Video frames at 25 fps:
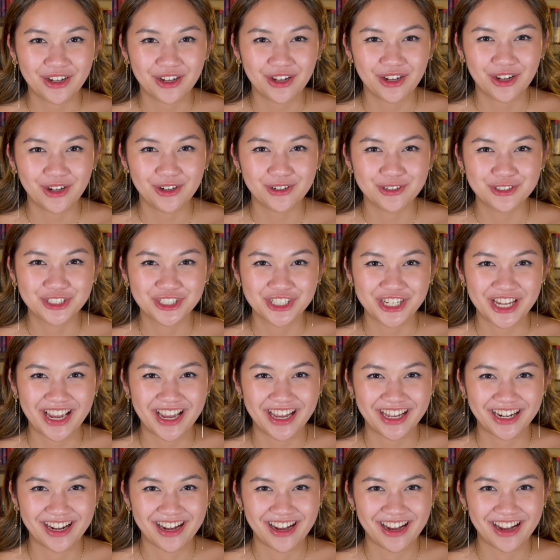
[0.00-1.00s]

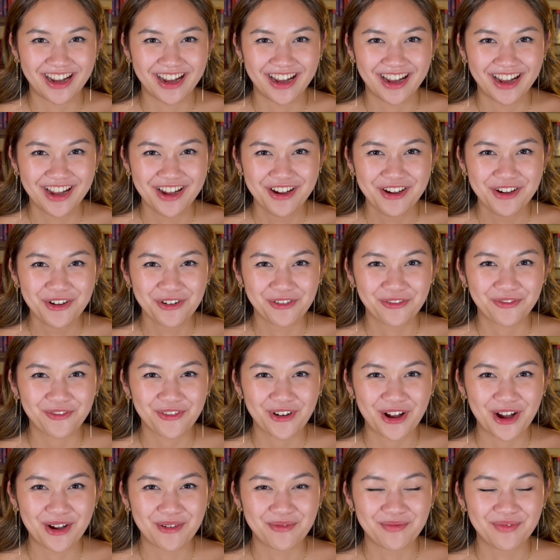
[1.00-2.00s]
Oceania
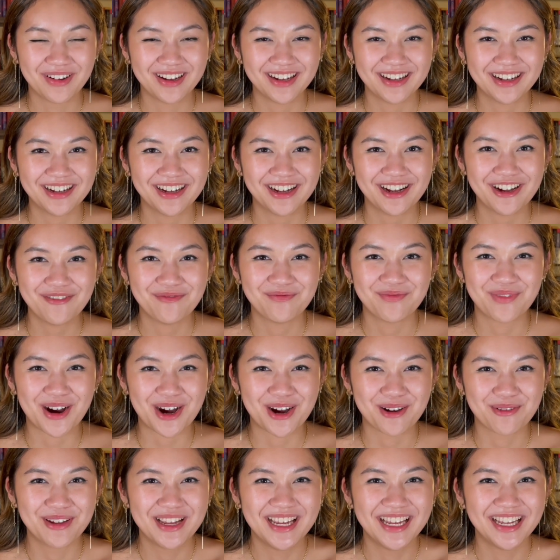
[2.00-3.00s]
from
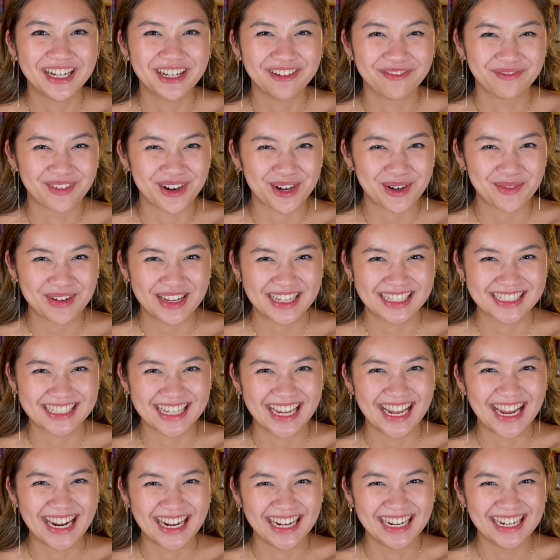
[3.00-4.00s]
Barbie and the Mermaid
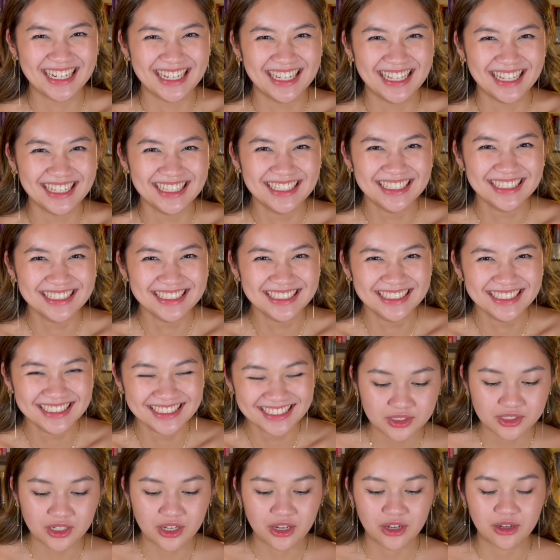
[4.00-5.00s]
Tale.
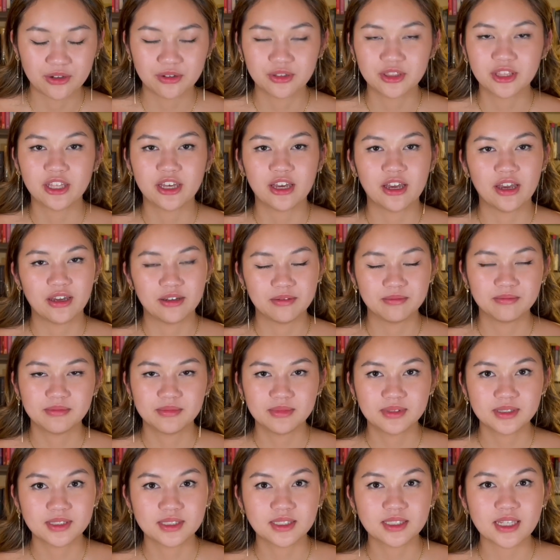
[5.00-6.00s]
So the
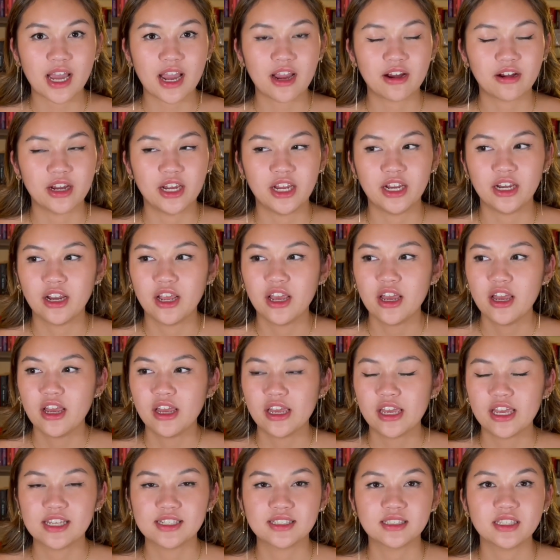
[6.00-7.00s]
siren,
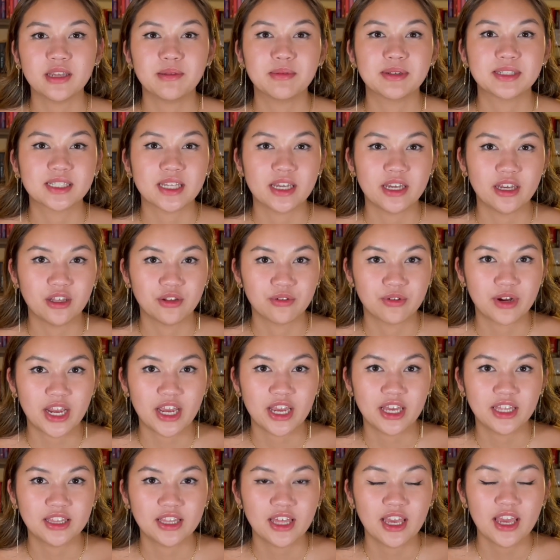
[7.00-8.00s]
his name is Ilrith,